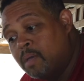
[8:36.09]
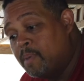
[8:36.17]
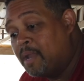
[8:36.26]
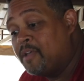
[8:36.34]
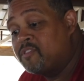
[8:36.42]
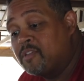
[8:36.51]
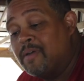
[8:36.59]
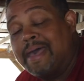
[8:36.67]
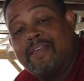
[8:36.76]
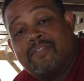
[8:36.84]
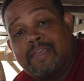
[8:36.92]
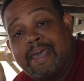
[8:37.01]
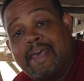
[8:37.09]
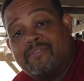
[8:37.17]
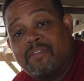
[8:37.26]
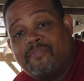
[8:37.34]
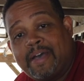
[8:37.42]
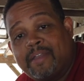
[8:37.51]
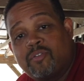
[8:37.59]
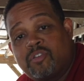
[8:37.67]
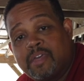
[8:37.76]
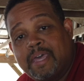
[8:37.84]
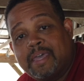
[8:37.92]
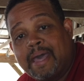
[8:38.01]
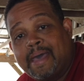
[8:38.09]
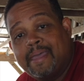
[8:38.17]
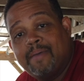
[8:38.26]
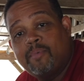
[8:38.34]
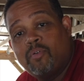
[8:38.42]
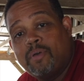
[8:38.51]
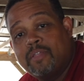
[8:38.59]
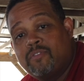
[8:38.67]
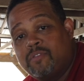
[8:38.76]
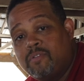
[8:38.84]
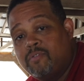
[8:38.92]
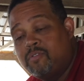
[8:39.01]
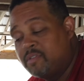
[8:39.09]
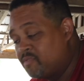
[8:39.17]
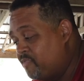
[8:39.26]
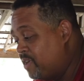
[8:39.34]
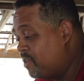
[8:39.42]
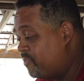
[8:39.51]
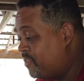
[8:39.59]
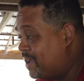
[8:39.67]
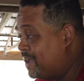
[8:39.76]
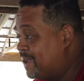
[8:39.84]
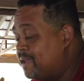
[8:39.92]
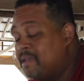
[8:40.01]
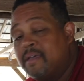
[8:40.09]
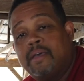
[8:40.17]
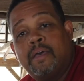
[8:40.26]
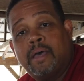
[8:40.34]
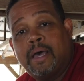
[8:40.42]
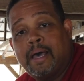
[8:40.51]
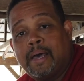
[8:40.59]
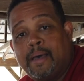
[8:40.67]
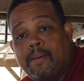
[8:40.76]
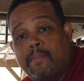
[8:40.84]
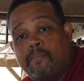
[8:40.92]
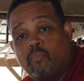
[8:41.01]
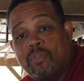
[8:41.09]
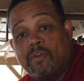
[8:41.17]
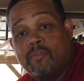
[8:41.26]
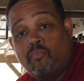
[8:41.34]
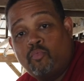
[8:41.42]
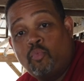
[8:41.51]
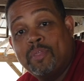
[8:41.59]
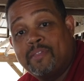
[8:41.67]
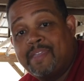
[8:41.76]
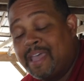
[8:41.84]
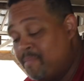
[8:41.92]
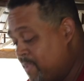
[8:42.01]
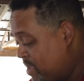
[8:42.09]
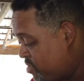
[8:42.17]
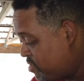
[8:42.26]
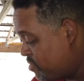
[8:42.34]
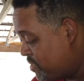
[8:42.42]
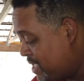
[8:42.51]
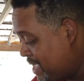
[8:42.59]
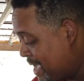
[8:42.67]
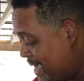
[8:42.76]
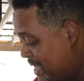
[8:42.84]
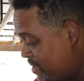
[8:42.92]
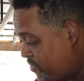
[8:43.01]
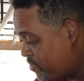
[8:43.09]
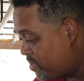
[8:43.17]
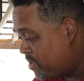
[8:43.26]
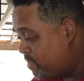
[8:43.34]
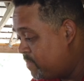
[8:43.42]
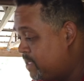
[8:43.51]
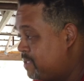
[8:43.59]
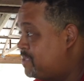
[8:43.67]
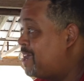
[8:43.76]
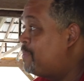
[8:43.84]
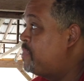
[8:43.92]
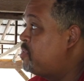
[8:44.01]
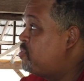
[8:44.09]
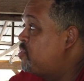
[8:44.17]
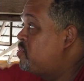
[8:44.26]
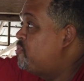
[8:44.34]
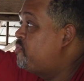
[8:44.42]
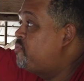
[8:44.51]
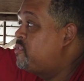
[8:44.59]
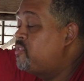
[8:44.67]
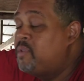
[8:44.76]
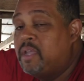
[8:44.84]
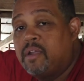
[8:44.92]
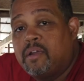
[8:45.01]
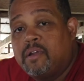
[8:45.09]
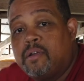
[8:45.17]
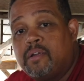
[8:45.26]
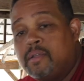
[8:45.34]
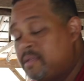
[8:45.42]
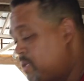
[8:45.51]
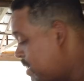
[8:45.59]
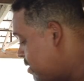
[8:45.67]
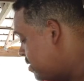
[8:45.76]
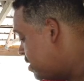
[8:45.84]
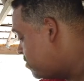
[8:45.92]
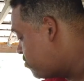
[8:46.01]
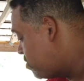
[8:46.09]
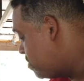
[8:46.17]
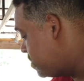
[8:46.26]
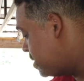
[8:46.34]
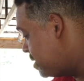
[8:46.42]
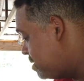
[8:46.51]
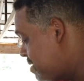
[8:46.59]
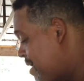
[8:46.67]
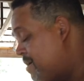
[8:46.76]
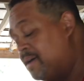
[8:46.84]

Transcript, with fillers: But also, as a final check, I am going to just verify with a tape measure the height from the top of the roof to here, and then from the